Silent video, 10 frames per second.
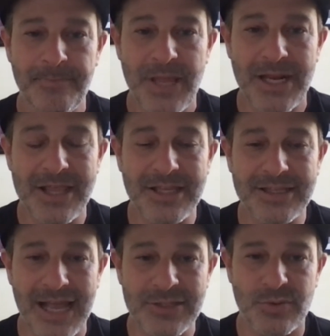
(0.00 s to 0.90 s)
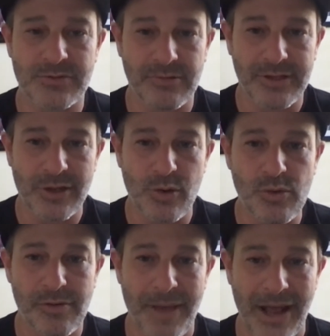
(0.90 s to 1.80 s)
And I think that's what's really
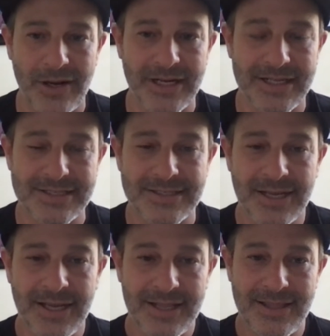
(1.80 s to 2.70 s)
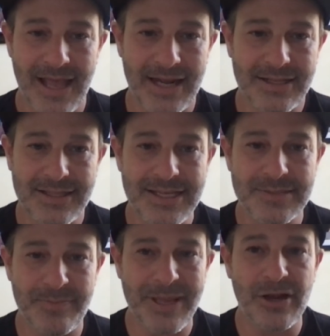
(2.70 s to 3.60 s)
cool about it, is that
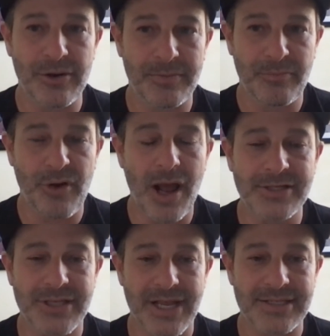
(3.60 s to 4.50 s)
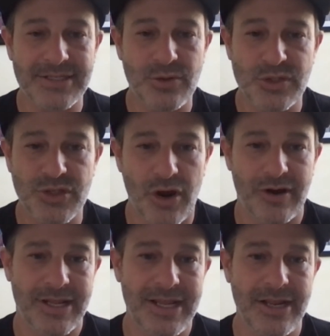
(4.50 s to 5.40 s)
these bigger projects, you
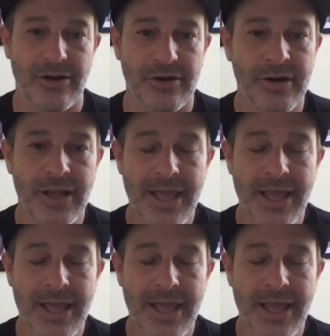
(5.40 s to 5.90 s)
start here.